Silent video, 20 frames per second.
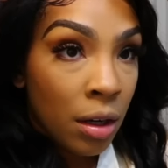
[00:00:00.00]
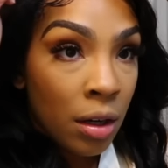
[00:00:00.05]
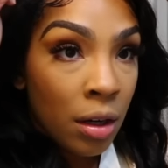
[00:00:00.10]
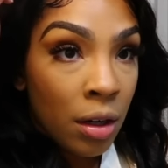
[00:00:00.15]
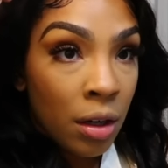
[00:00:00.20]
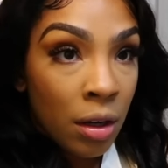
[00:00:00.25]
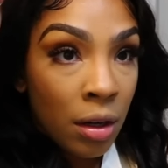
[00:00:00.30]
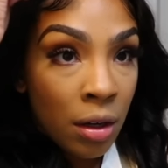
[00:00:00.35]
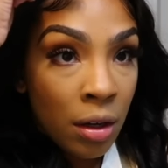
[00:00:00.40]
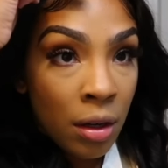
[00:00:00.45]

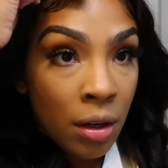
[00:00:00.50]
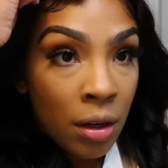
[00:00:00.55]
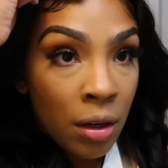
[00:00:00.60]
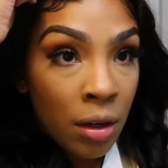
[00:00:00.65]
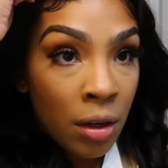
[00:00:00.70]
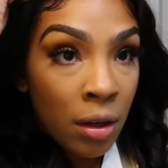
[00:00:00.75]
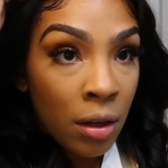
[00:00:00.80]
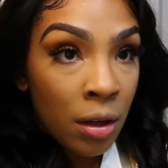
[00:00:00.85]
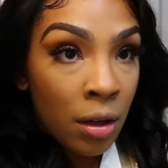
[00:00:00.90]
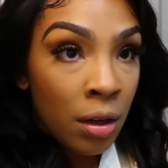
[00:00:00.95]

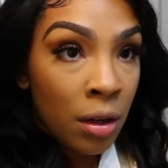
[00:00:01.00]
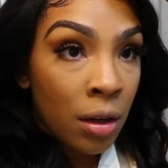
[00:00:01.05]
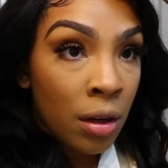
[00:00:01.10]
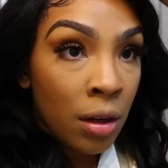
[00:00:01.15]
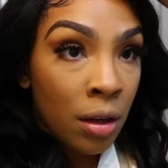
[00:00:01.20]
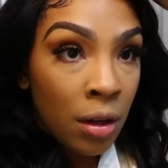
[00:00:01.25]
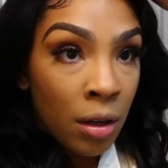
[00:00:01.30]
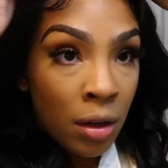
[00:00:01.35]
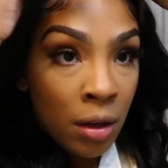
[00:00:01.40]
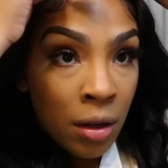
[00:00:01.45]

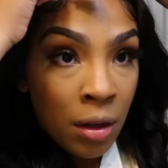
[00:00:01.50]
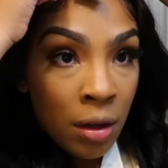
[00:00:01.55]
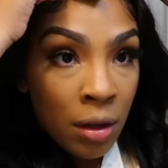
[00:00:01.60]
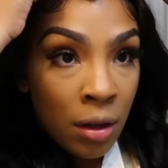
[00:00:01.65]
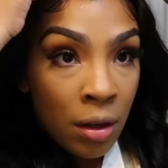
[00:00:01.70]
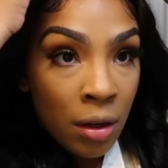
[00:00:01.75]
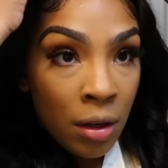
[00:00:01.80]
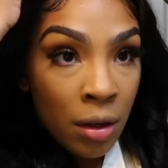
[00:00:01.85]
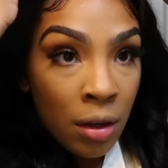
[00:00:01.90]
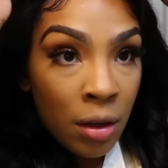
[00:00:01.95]

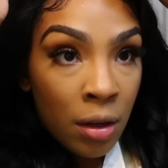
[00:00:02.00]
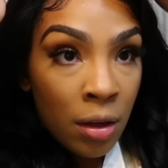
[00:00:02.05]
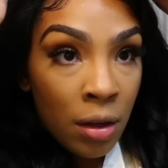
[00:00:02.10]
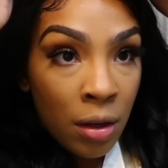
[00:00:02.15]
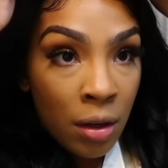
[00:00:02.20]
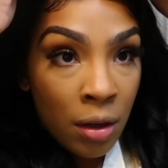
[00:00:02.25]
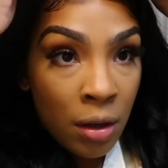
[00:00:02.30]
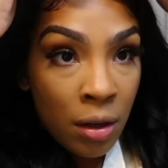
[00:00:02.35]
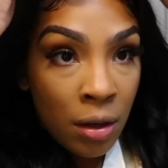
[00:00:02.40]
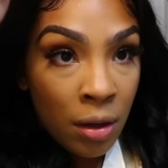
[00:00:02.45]

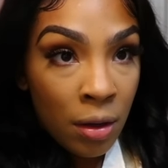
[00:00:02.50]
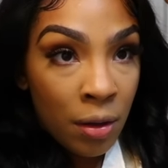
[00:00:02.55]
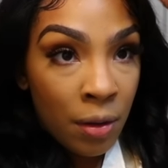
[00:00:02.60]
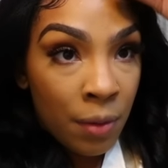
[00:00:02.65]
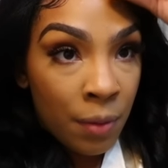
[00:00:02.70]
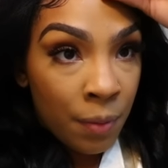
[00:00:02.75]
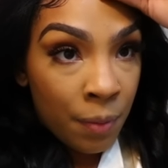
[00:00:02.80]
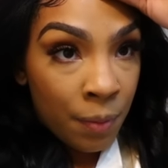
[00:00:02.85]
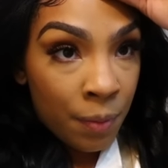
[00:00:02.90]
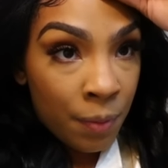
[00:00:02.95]

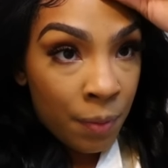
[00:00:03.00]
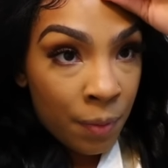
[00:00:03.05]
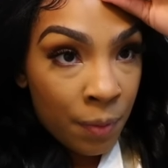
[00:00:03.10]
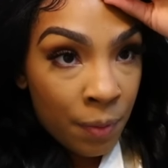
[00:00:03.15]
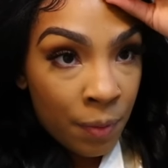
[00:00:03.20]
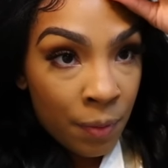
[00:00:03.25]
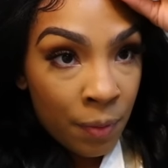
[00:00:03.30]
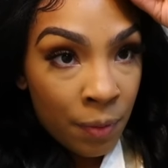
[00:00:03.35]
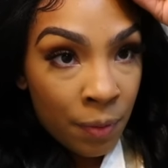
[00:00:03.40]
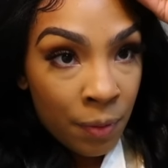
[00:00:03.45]

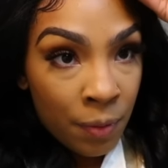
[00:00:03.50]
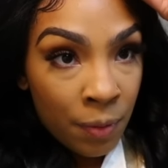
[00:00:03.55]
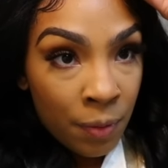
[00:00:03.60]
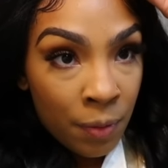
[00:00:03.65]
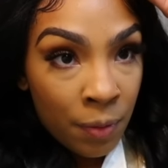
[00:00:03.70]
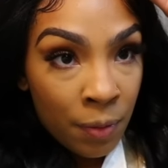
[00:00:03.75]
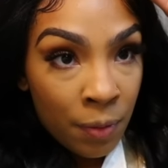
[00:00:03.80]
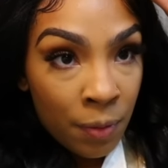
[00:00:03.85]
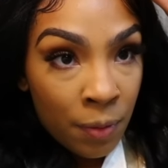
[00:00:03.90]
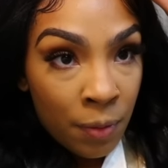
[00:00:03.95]

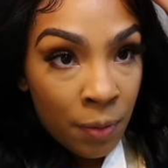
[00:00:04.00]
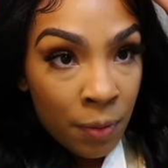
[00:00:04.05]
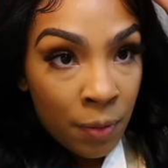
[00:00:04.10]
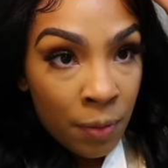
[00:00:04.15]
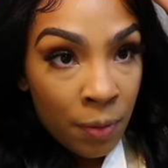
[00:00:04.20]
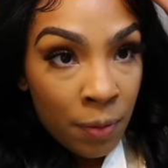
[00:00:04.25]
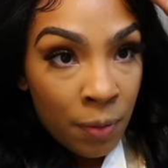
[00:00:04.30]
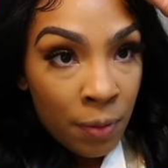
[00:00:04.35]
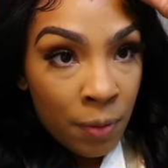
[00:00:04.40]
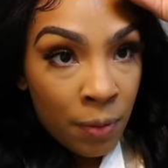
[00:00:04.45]

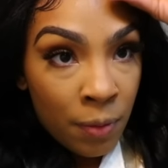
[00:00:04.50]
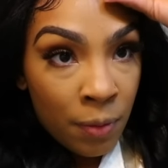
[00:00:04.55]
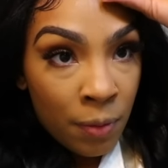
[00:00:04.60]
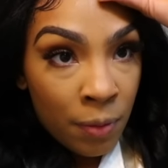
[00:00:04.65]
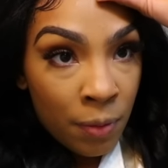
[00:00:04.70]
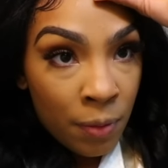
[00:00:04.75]
[no speech]